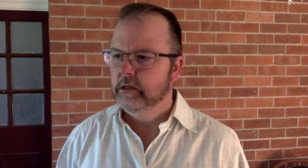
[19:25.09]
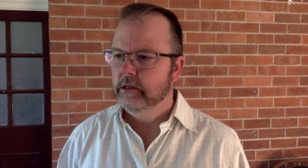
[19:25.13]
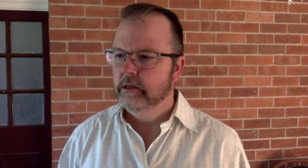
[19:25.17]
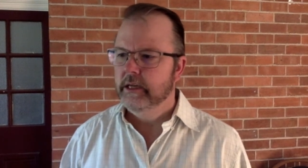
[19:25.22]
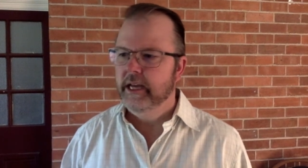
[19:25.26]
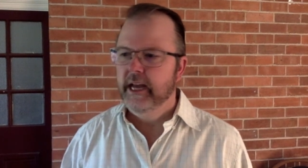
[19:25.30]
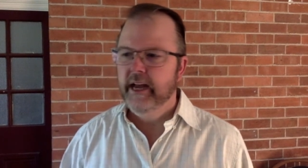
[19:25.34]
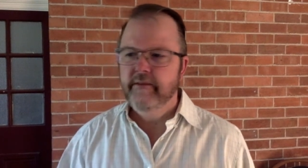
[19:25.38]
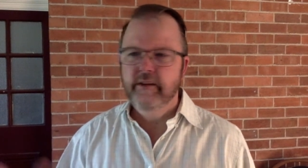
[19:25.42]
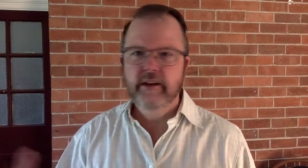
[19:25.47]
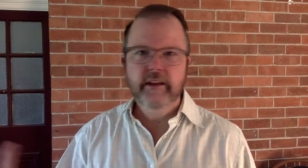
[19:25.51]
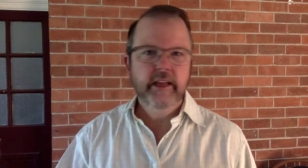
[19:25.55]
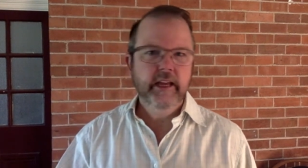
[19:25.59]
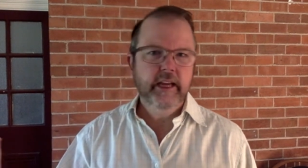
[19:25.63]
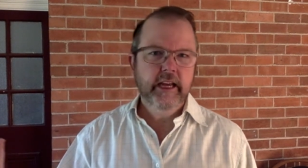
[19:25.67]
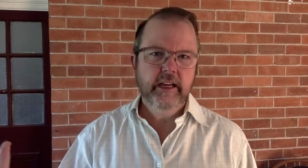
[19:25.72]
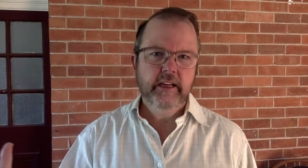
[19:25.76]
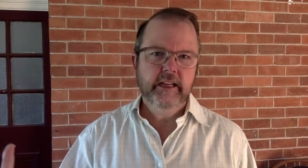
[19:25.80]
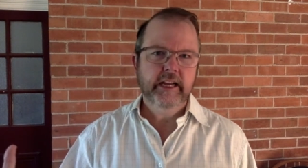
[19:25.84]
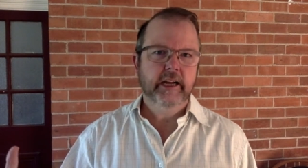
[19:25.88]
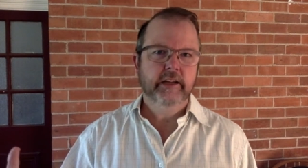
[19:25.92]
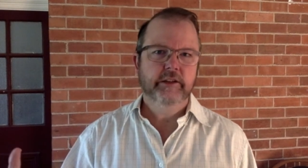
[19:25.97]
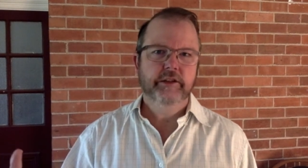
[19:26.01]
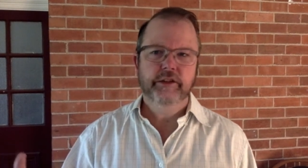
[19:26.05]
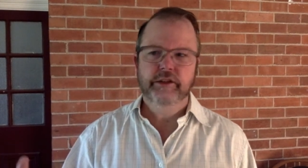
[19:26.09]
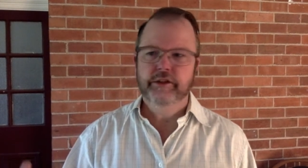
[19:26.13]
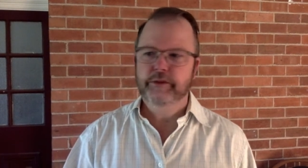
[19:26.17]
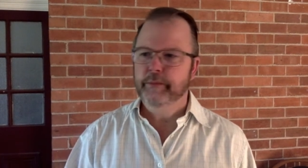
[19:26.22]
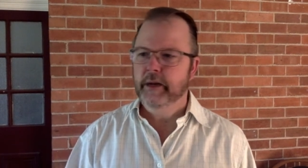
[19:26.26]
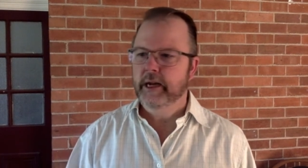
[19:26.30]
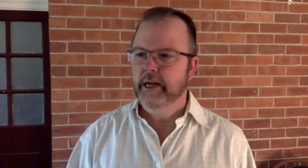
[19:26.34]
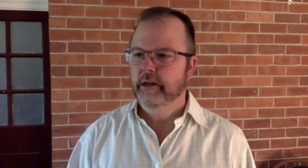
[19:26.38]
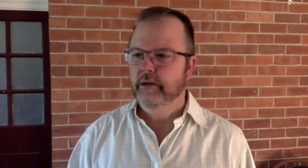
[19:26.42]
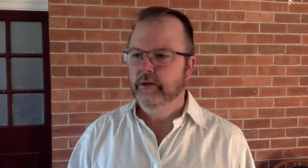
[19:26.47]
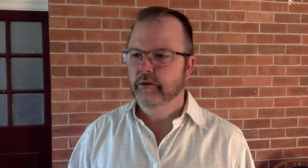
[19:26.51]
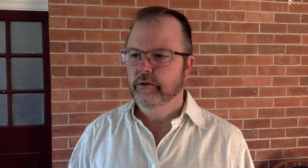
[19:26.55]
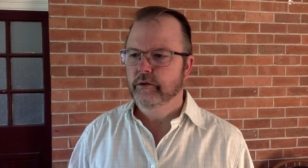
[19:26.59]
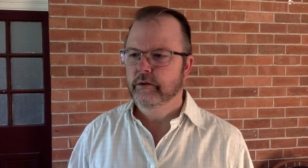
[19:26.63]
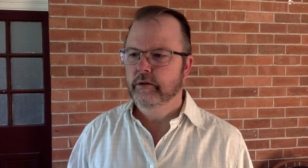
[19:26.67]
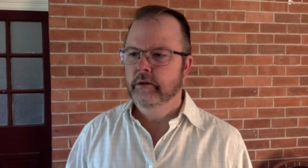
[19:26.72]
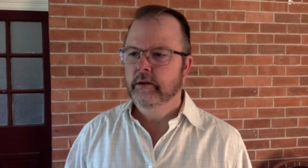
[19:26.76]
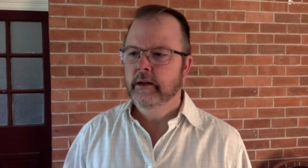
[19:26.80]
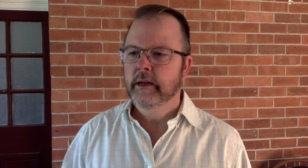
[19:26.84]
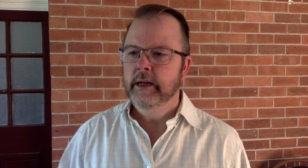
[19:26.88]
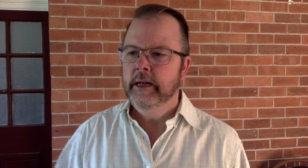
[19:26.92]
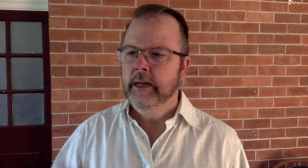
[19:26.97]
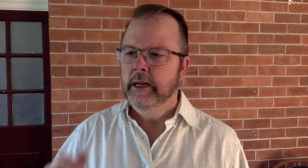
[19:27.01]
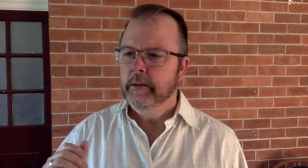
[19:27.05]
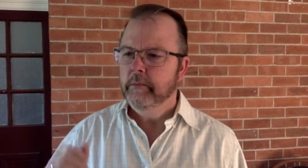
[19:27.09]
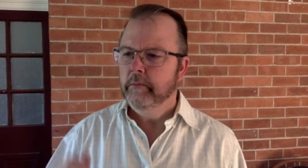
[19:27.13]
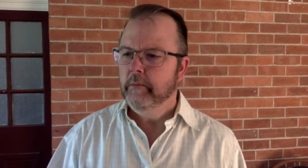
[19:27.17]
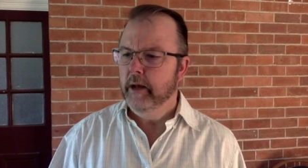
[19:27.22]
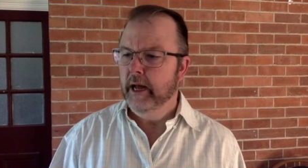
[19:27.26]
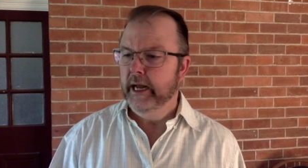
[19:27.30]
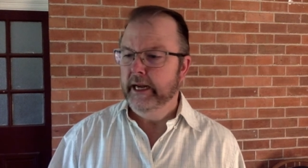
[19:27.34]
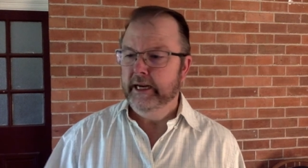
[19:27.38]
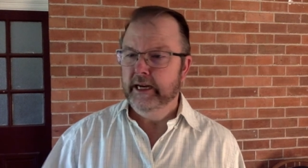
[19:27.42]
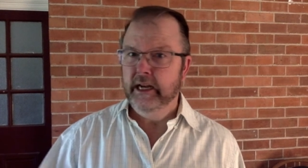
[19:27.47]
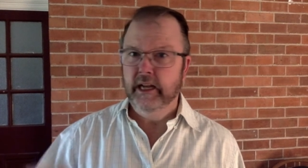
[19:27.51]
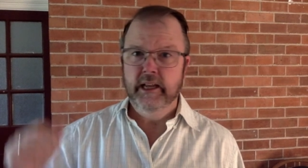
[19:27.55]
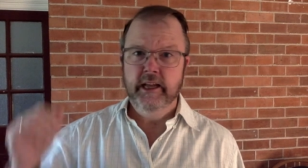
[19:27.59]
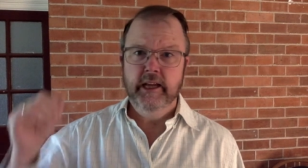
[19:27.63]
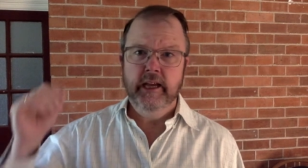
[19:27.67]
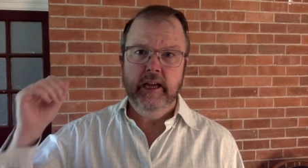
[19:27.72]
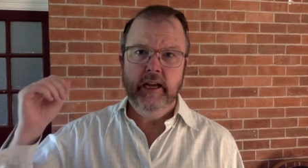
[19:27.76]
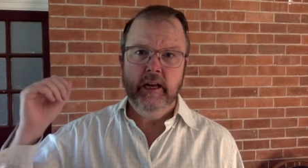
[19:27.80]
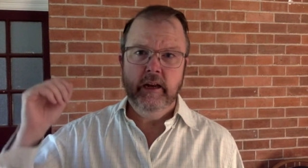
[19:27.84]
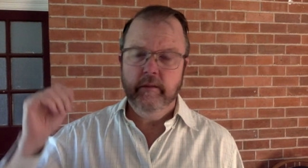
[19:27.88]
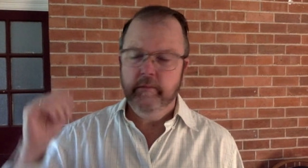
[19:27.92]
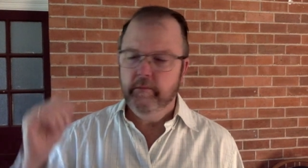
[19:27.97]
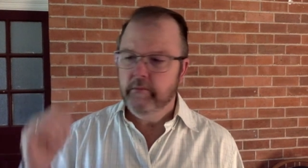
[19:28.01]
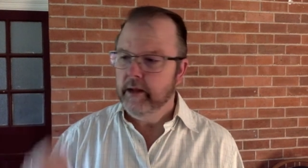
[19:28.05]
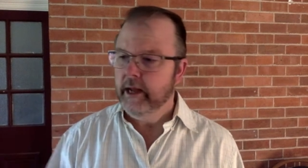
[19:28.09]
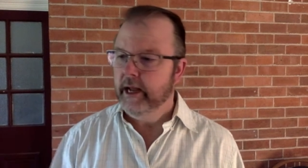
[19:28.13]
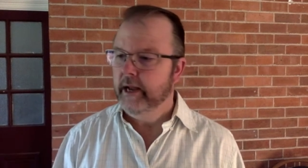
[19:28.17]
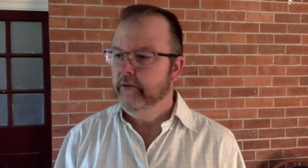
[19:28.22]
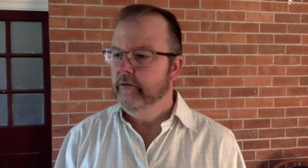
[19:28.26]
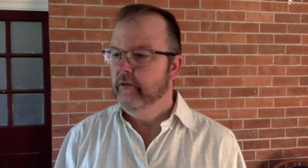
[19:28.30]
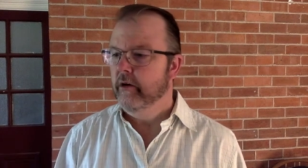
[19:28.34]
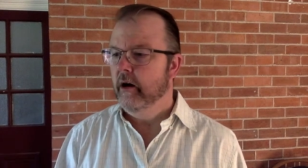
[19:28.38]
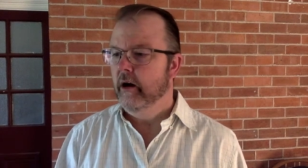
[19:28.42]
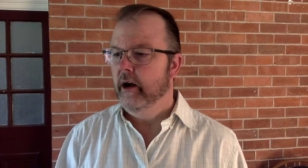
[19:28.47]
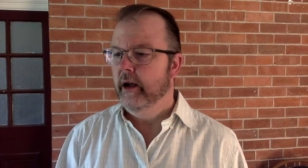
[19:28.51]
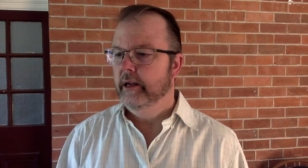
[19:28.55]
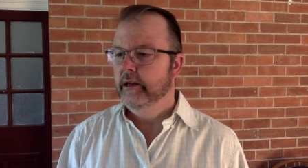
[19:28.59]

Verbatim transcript: Everything he touches made good, made clean, made right.